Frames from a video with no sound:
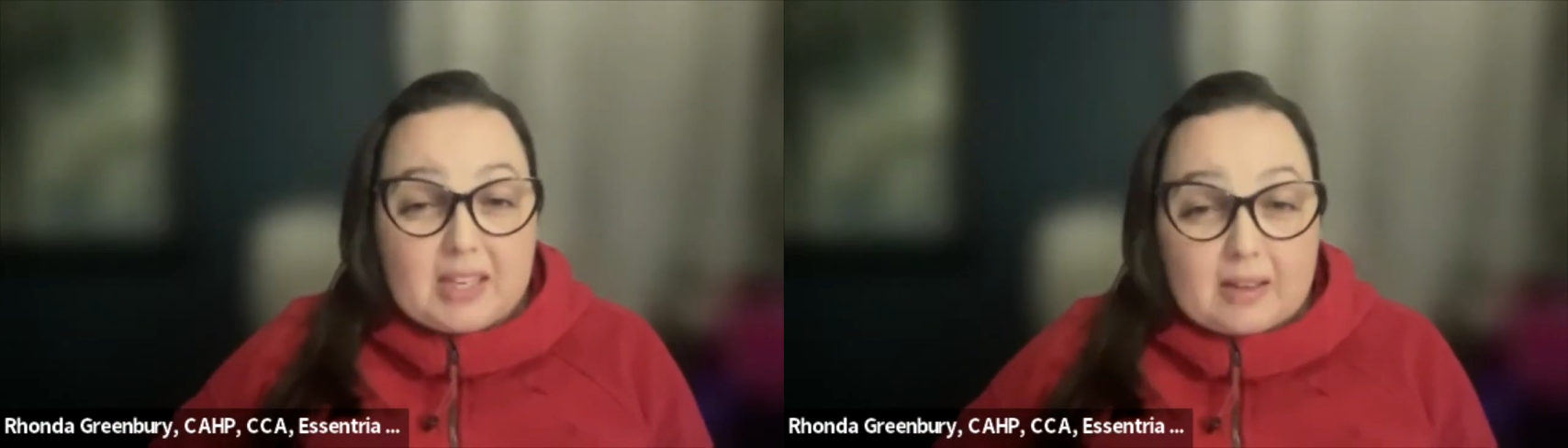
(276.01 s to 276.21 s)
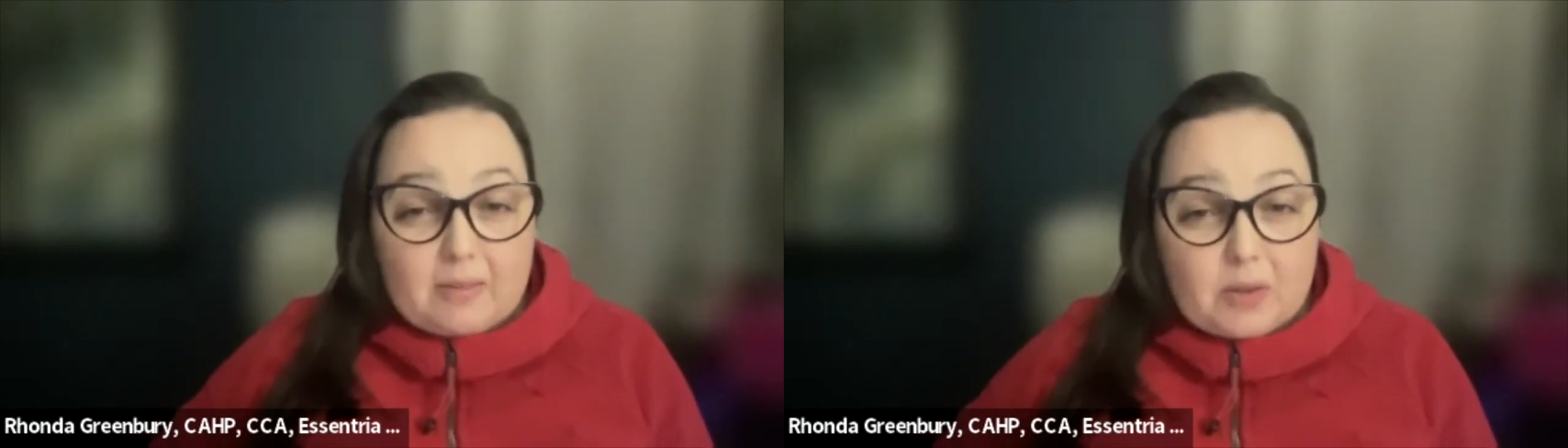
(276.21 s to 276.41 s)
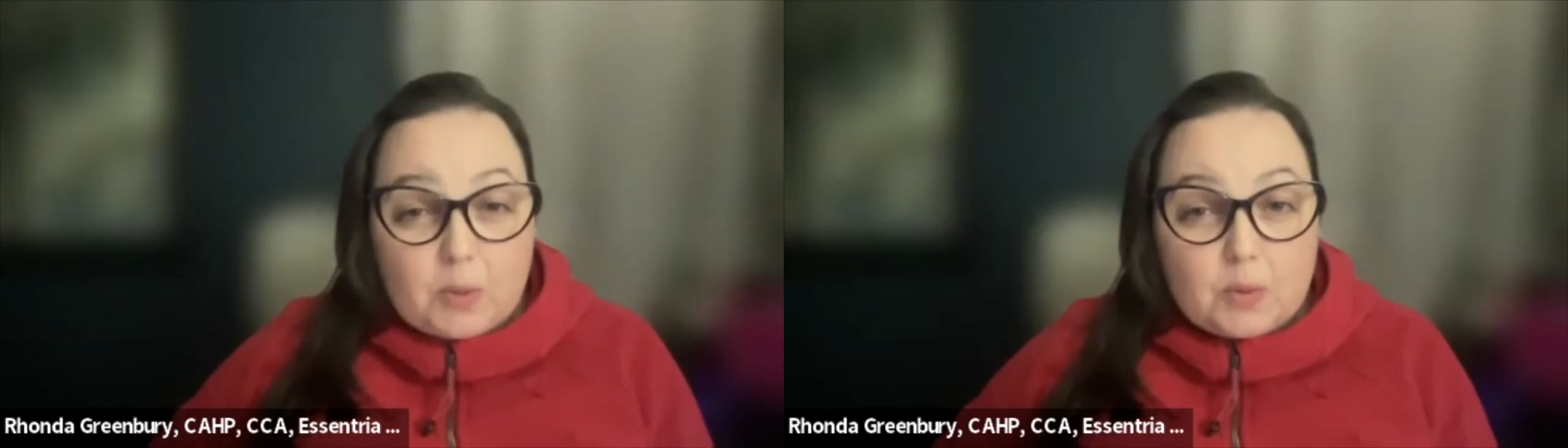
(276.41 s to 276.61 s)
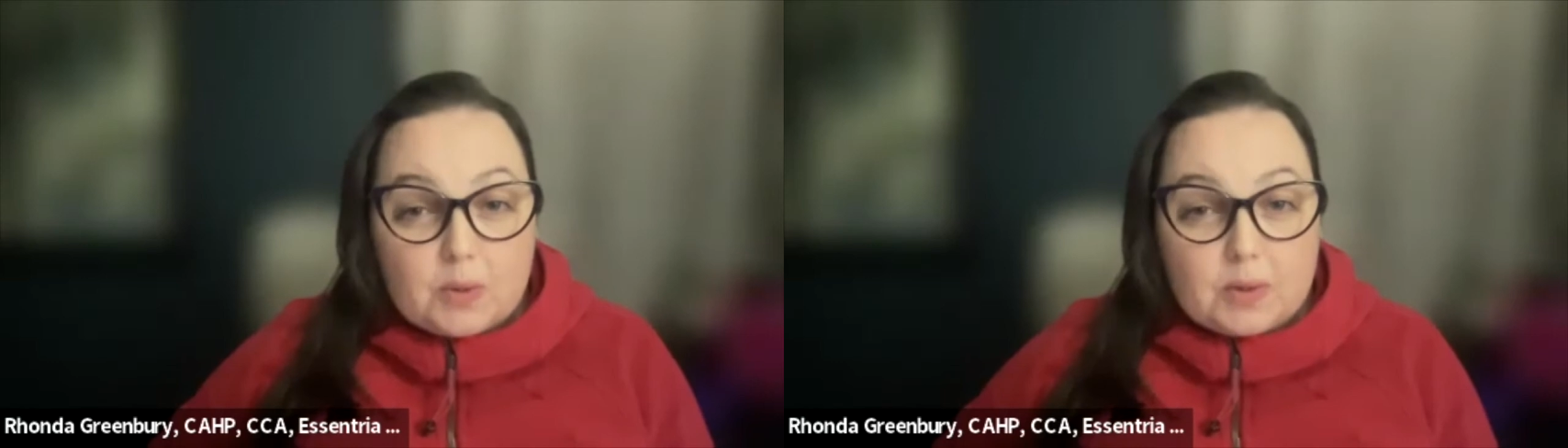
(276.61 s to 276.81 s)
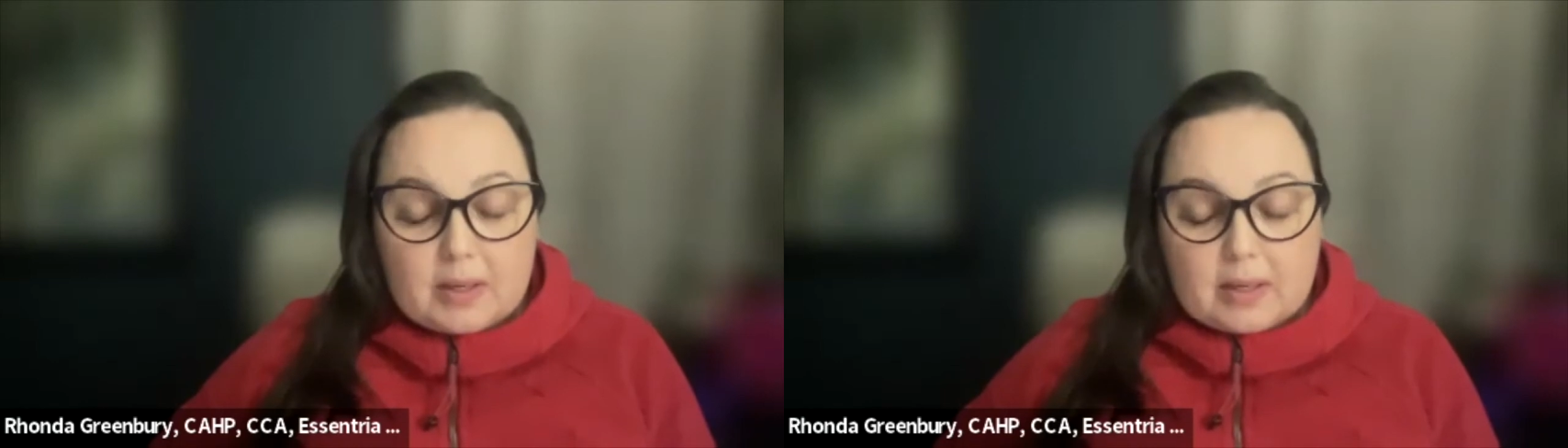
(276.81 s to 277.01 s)
give you
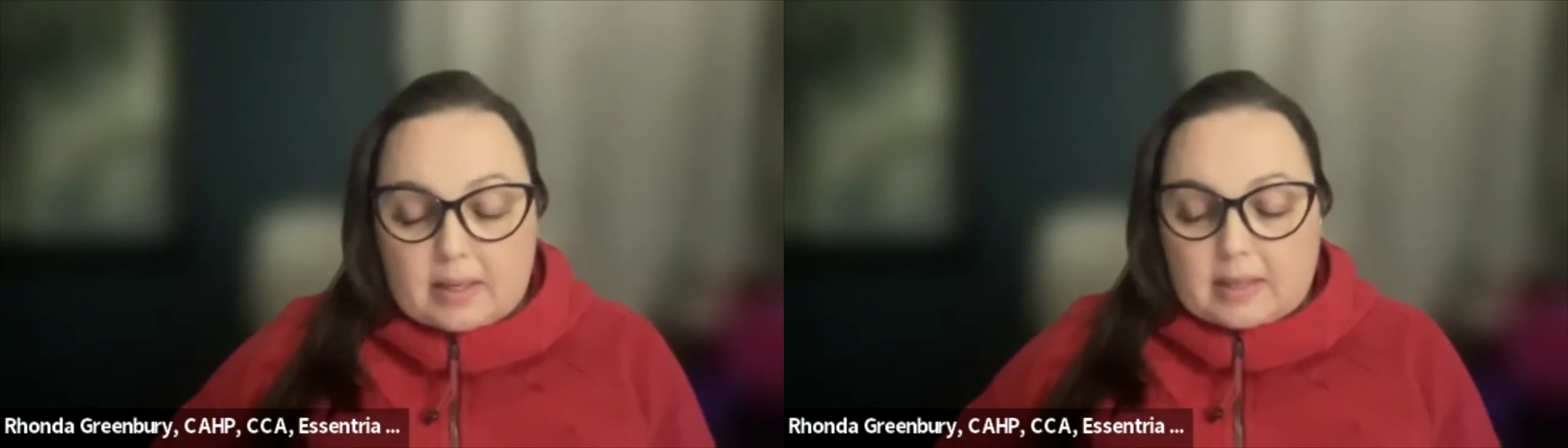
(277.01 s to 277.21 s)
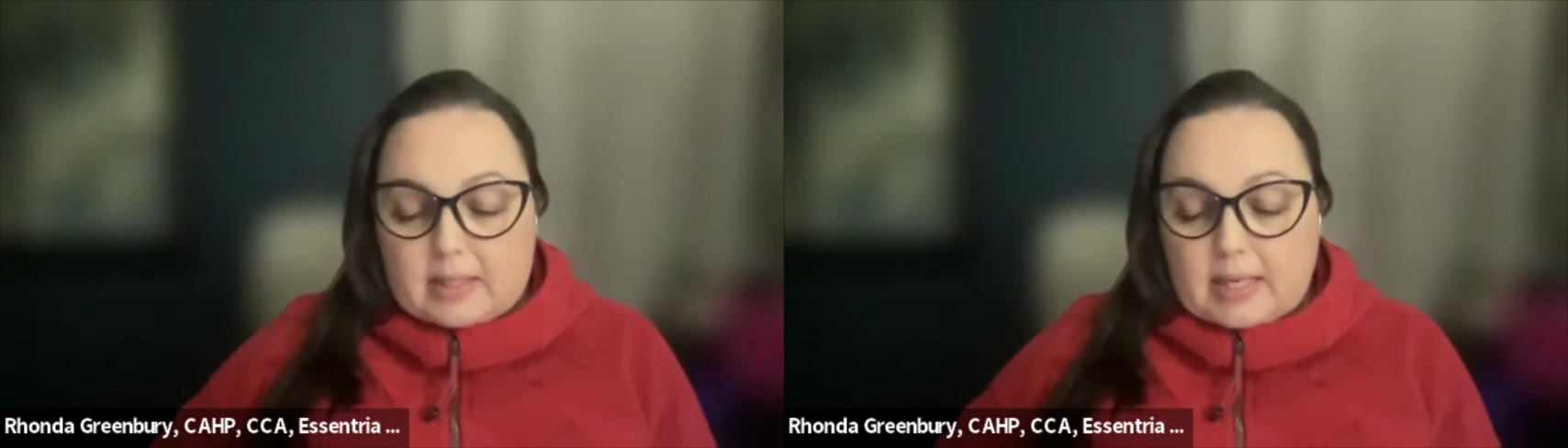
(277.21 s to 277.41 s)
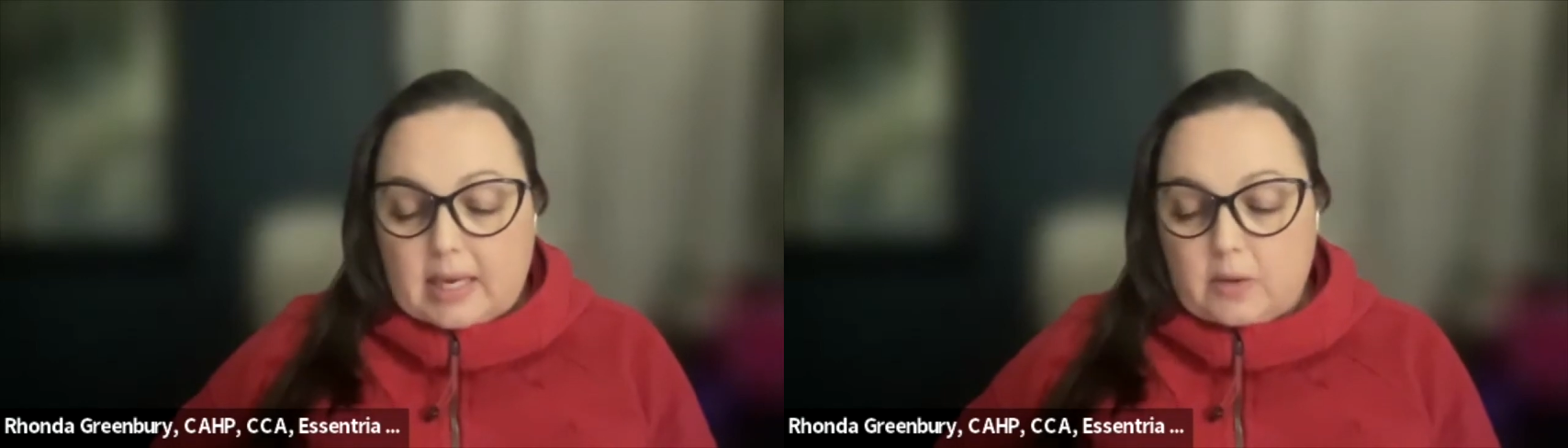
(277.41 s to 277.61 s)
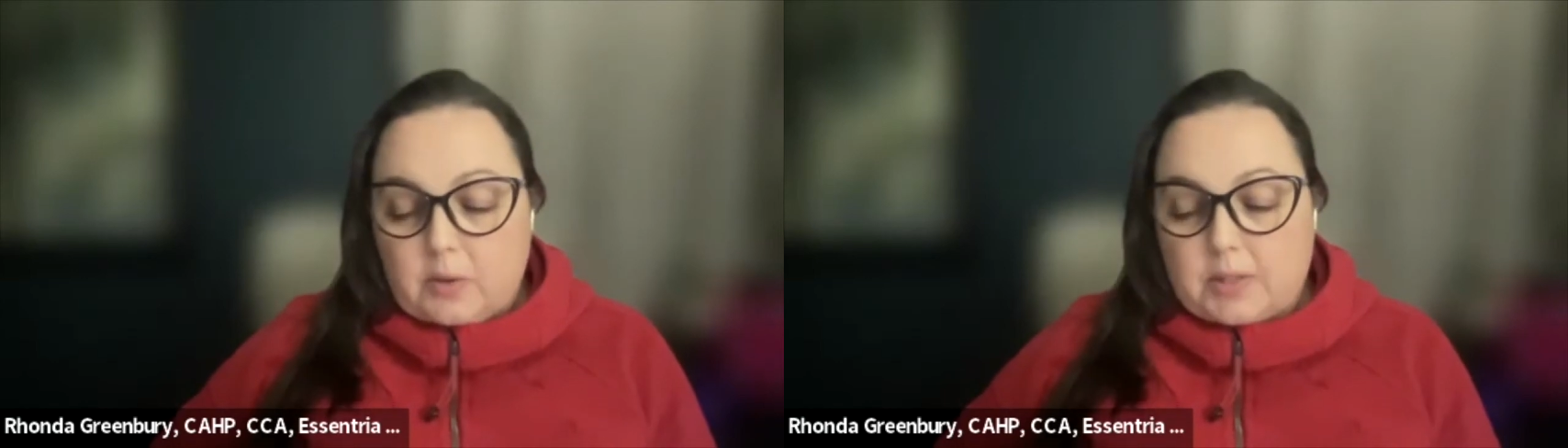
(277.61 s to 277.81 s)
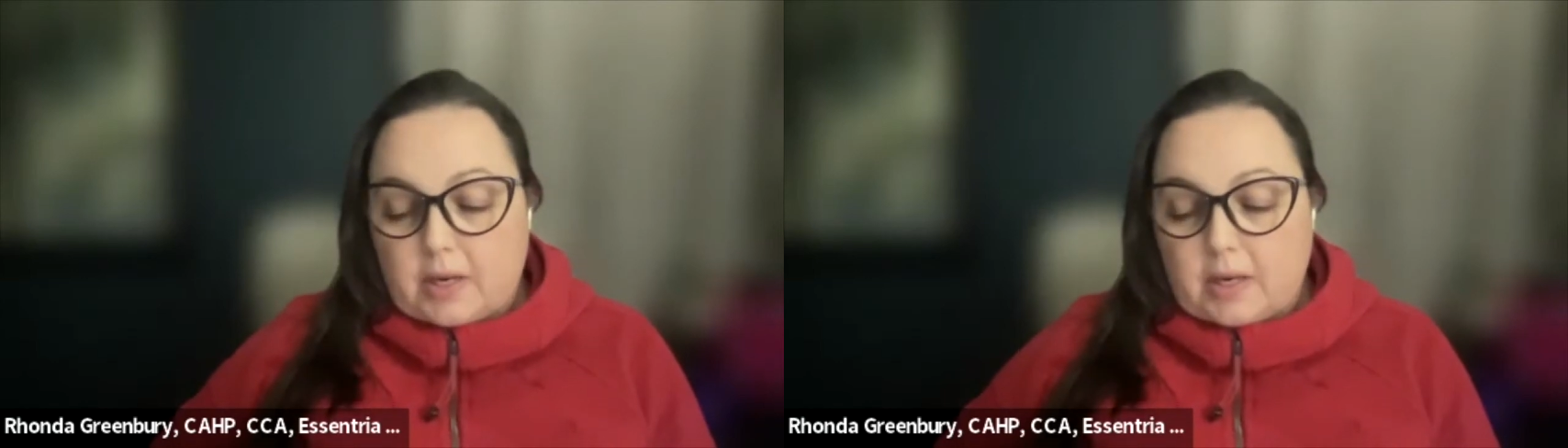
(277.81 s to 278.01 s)
to get you
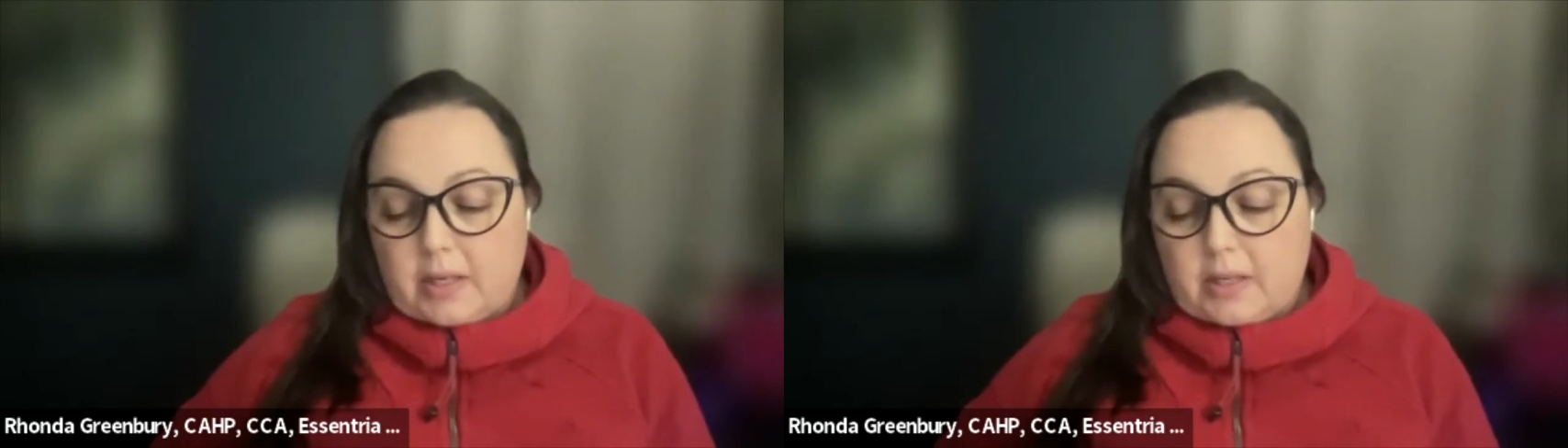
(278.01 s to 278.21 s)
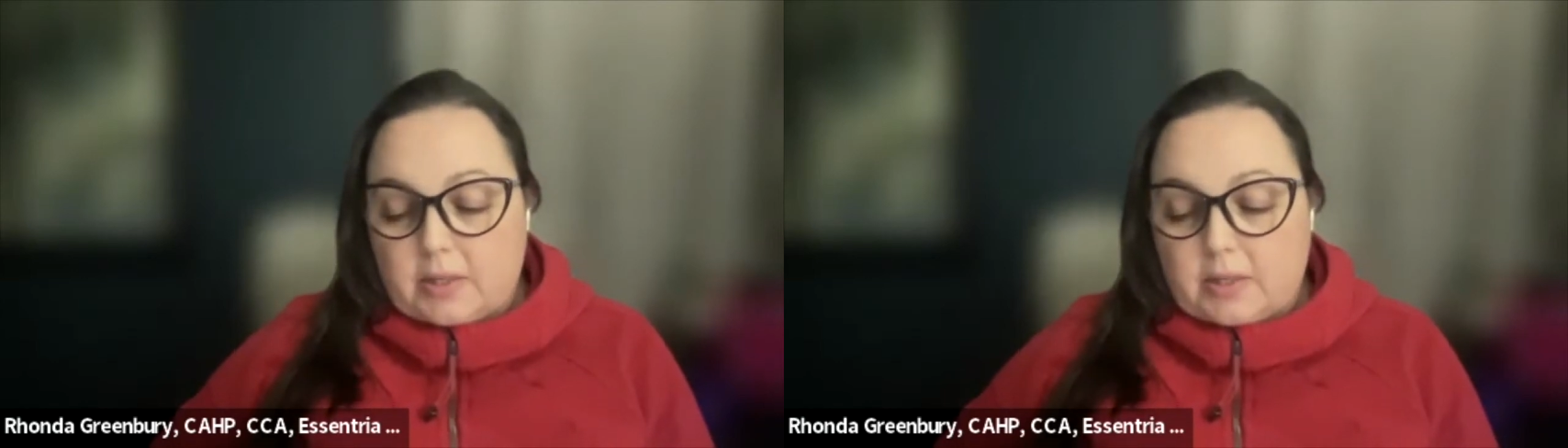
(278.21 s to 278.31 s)
started.